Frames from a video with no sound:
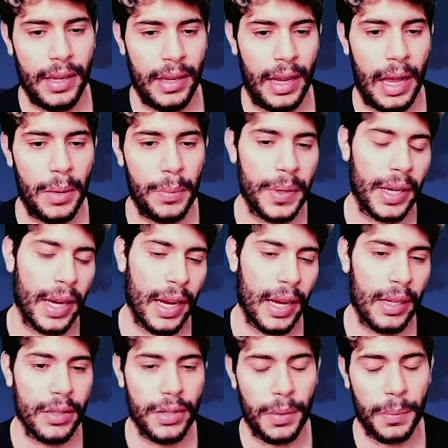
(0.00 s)
Helping
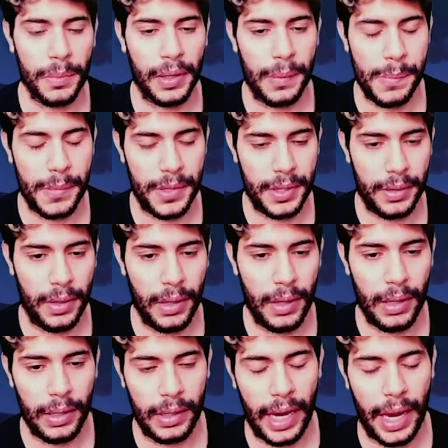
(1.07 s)
Hand sometimes
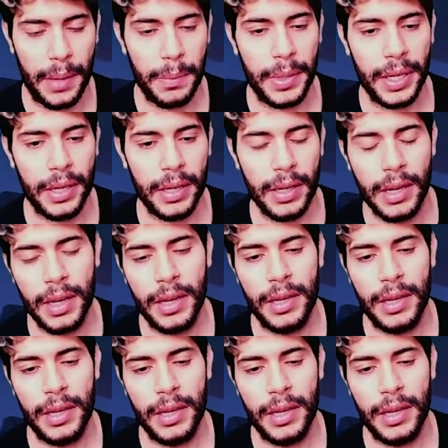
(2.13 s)
can be